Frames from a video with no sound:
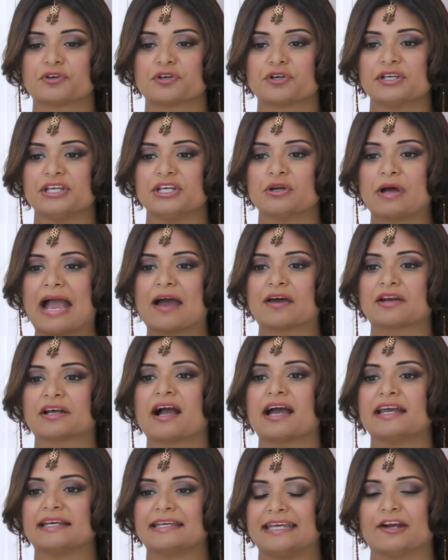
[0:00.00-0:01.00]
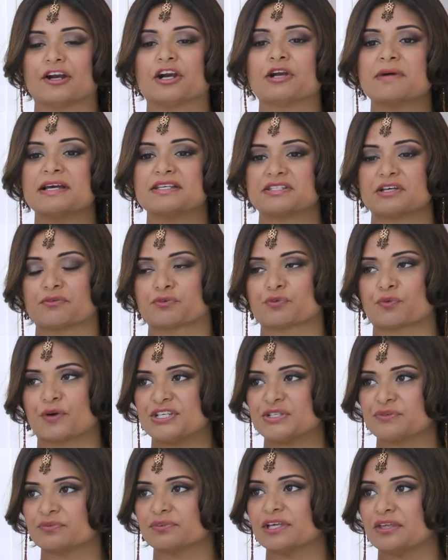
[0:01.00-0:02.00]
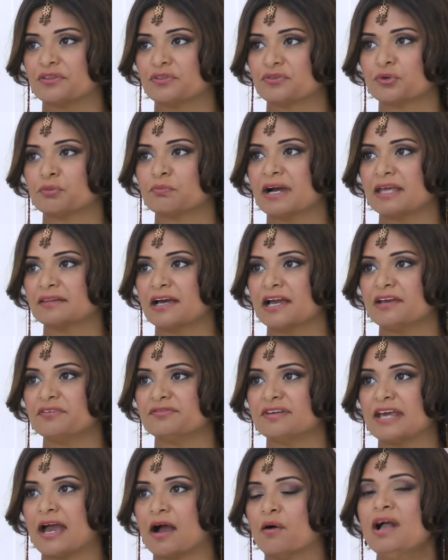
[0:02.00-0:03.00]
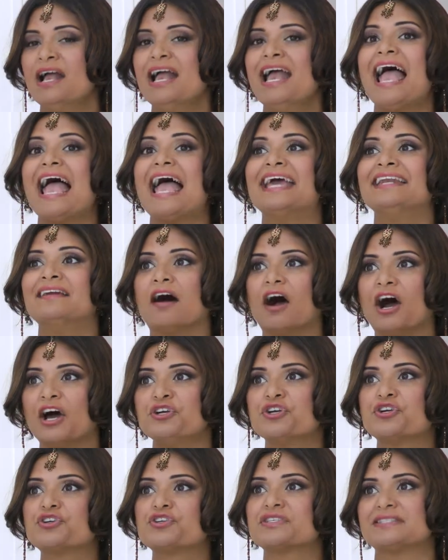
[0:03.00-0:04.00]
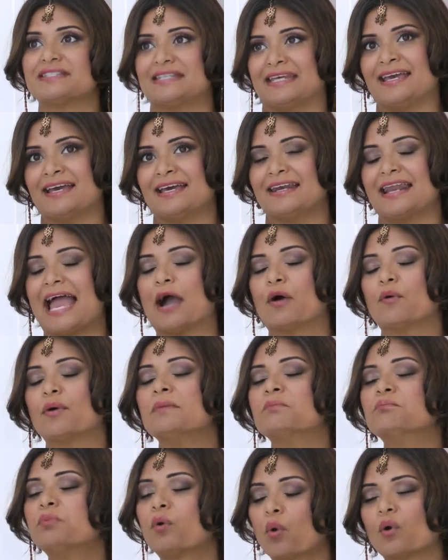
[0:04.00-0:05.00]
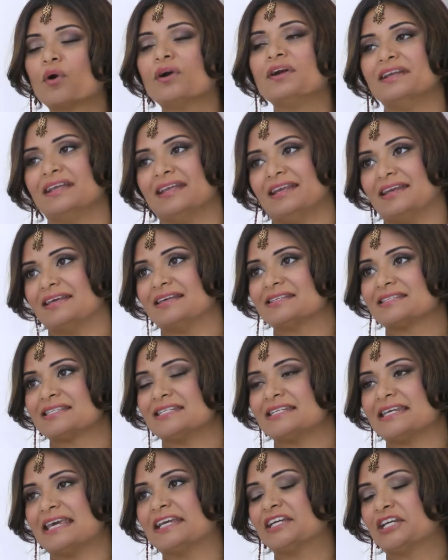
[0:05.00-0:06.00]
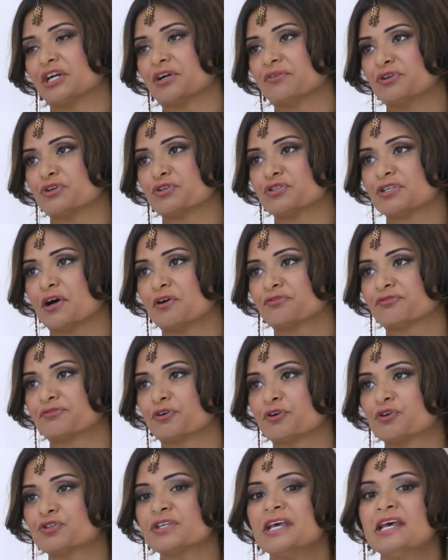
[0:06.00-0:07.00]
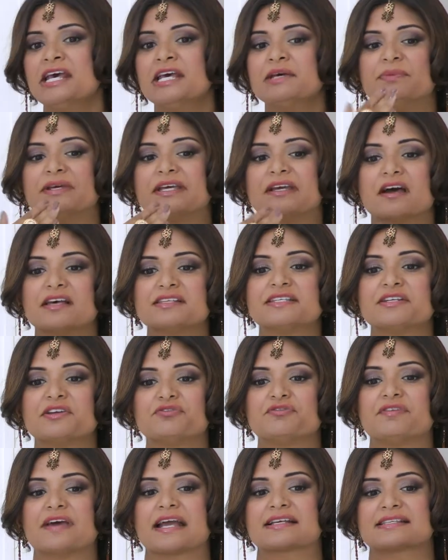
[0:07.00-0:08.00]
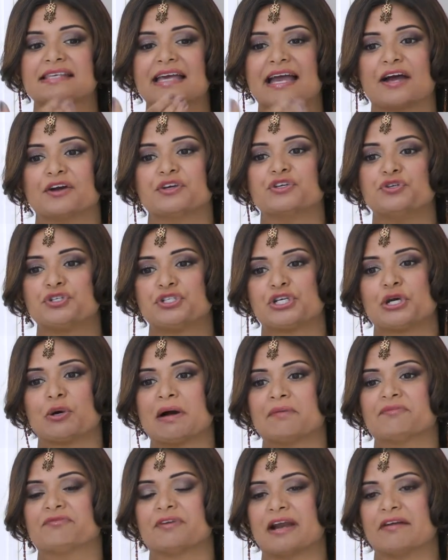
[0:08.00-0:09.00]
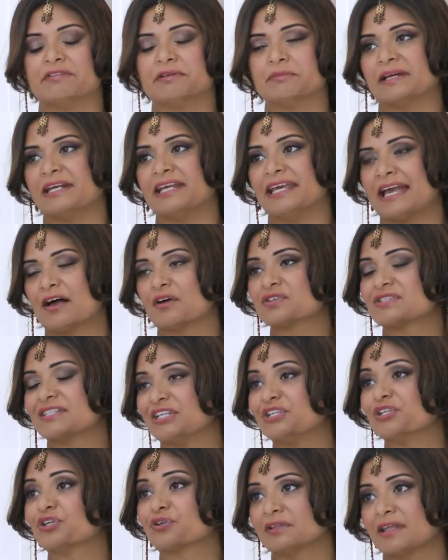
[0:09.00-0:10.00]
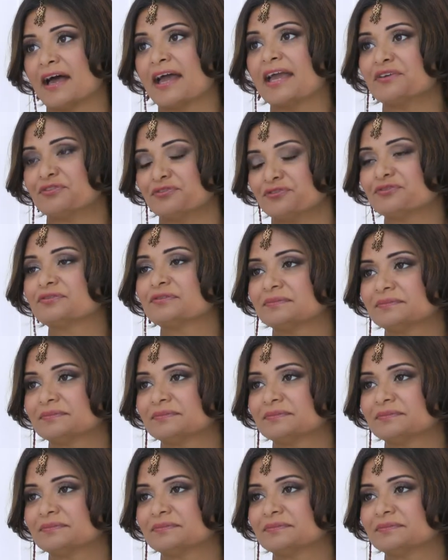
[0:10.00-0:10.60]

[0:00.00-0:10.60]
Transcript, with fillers: for, you know, how to kind of carry myself gracefully through my life now and understand how important it is to take care of yourself first, because it affects how you show up for everybody else in your life.